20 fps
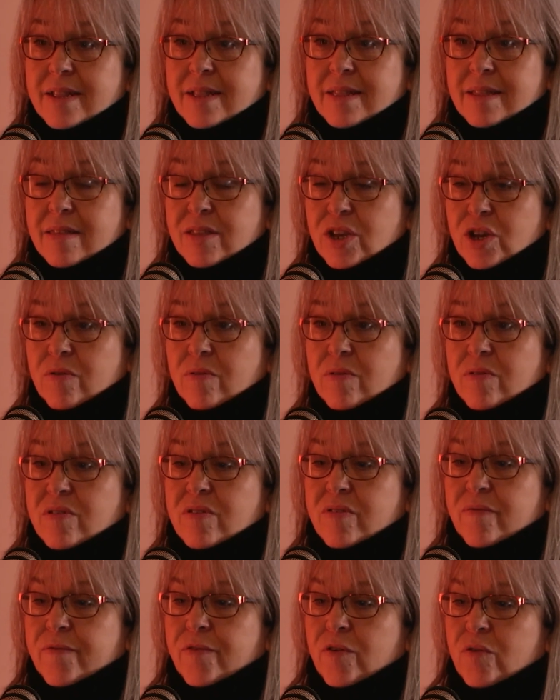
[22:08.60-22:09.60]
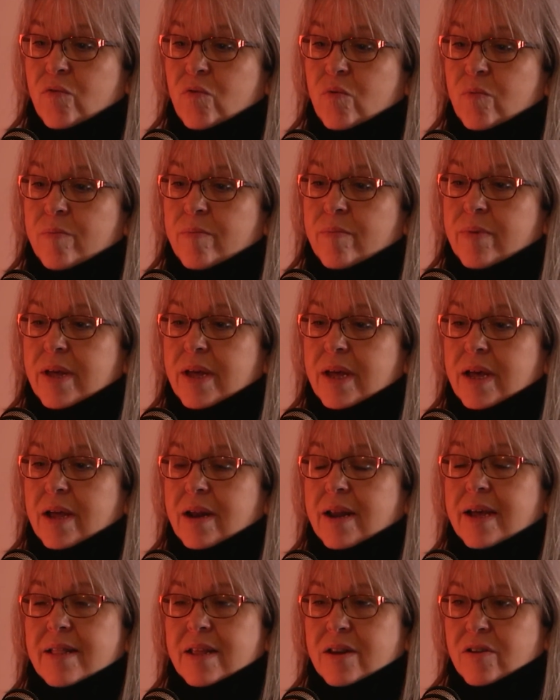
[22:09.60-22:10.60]
the students for whom,
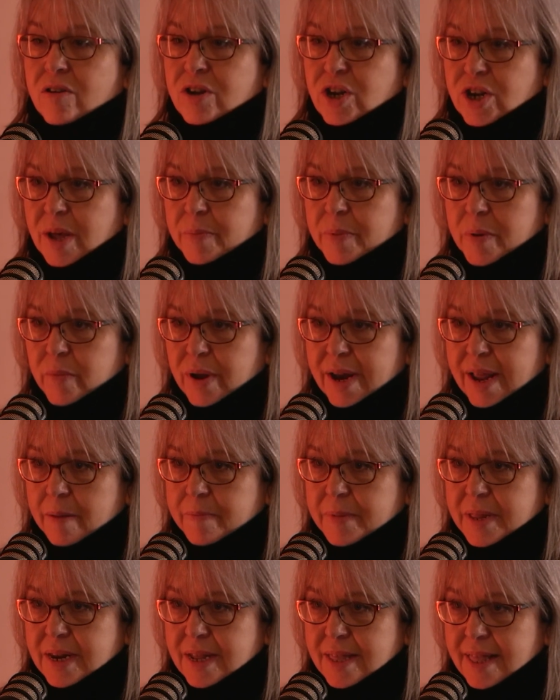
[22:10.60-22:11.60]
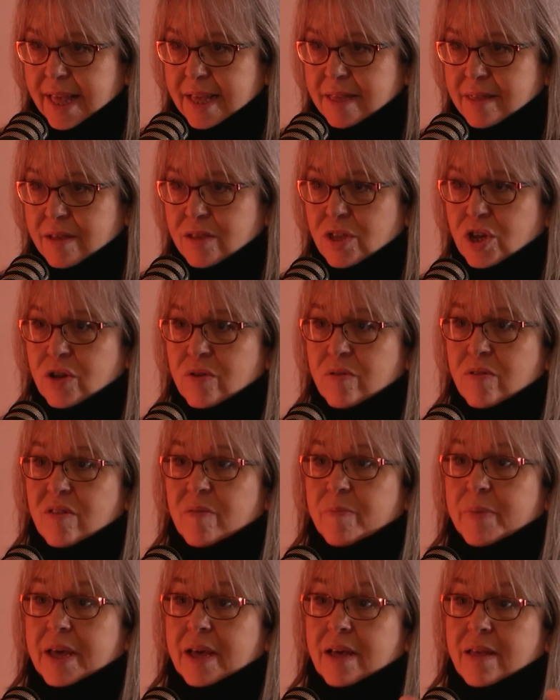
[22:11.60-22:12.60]
like the touch typing will help the dyslexic students
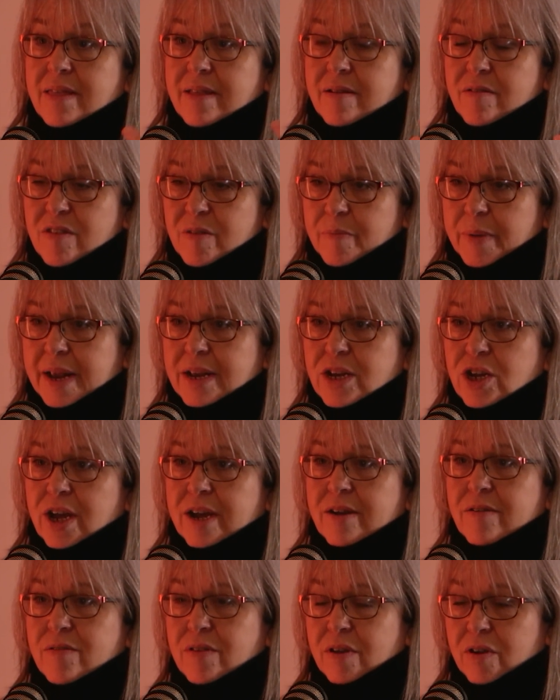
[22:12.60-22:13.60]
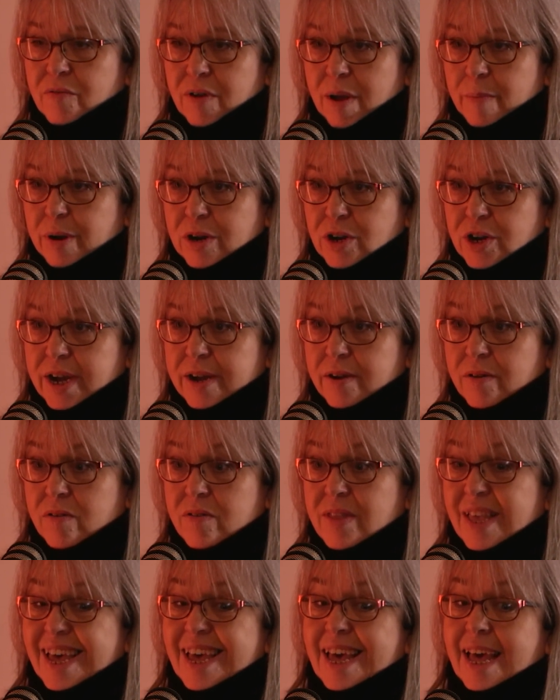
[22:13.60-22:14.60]
because they're spell checkers and grammar
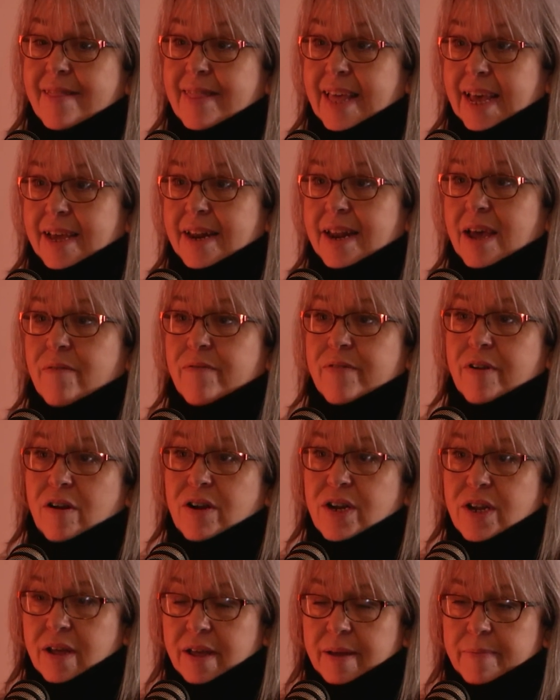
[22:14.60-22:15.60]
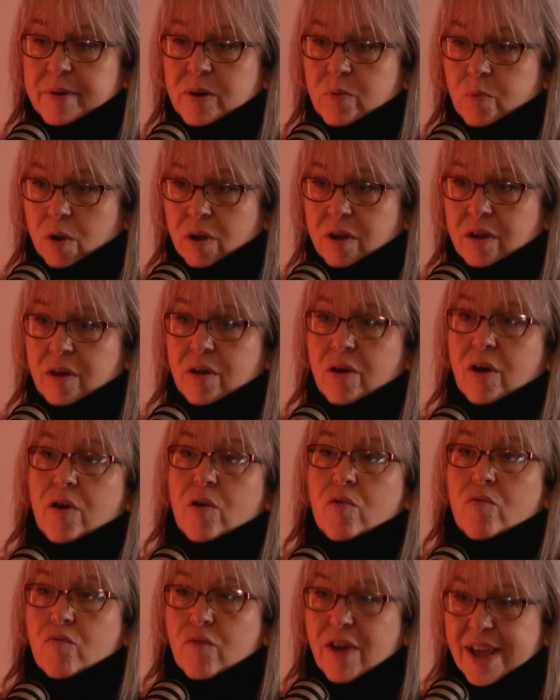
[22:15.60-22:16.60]
checkers, they can have their typed work
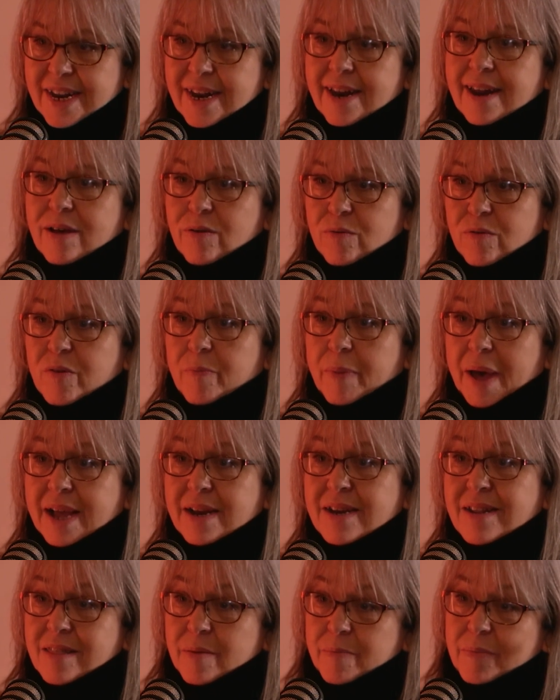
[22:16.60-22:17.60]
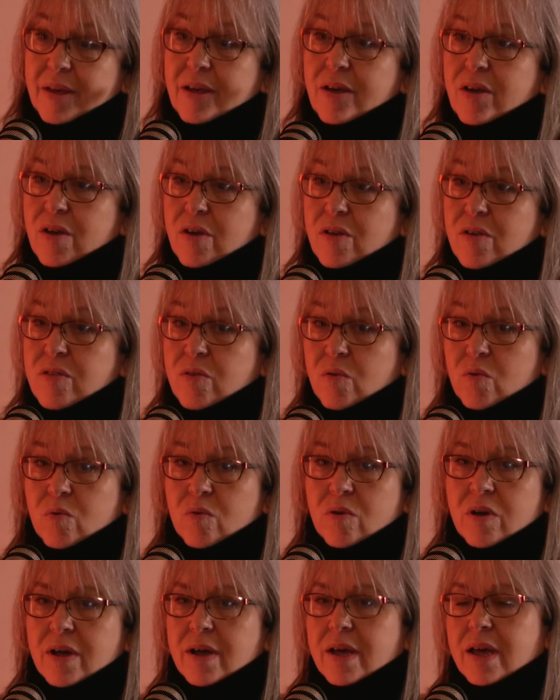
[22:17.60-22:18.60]
read aloud back to them.
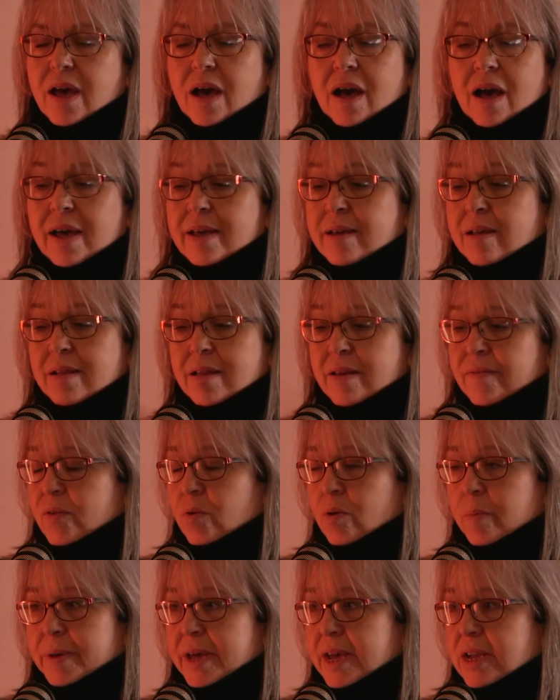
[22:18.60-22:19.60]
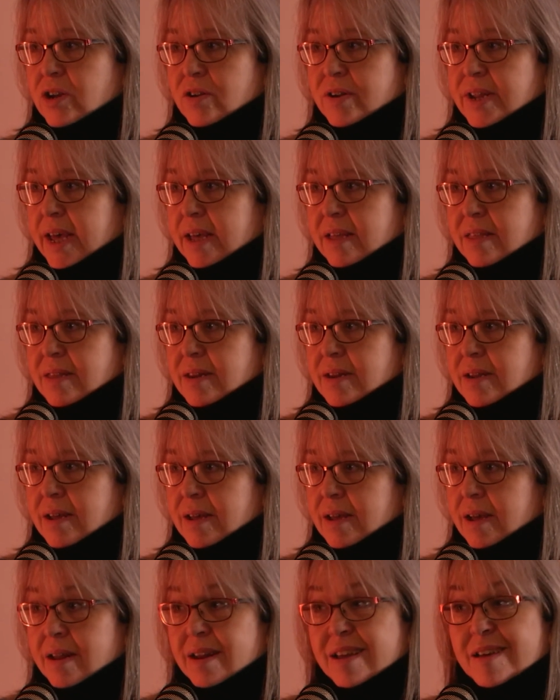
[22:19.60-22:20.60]
So I can give you a page of text
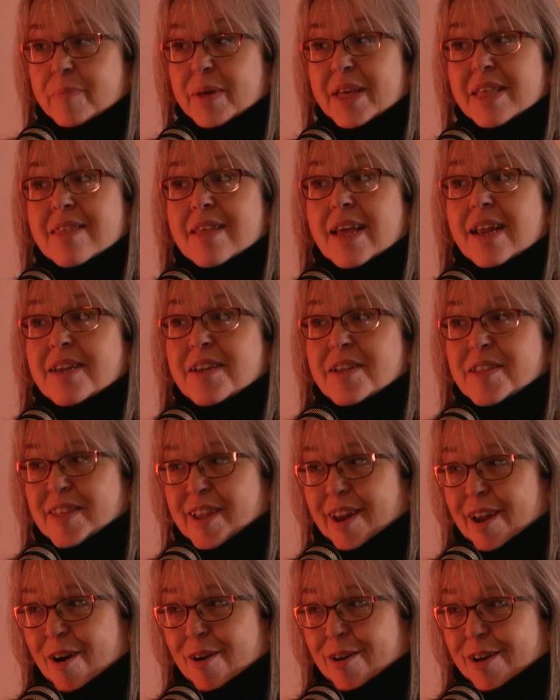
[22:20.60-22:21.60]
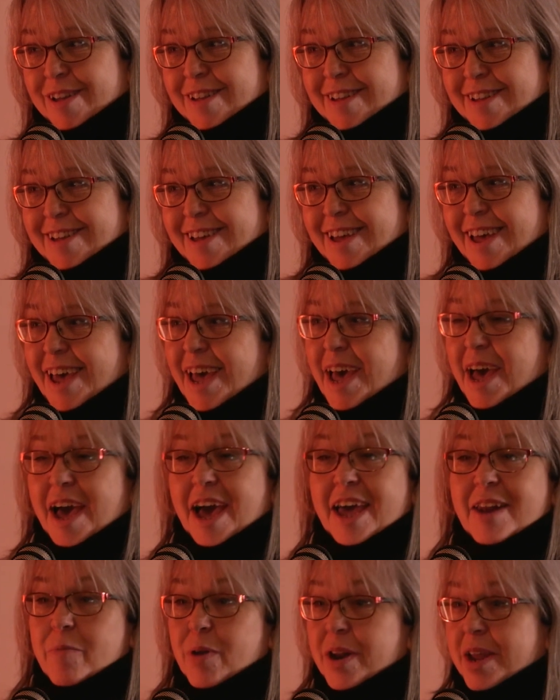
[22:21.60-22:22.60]
and it could be a sentence long.
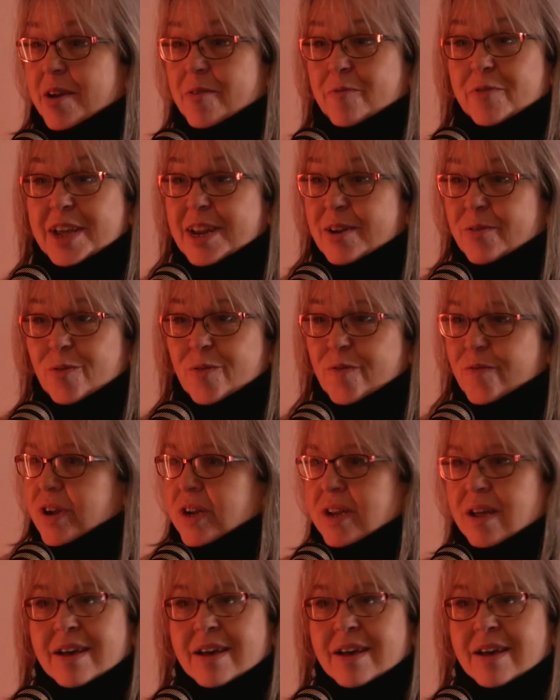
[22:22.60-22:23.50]
And when I read over it,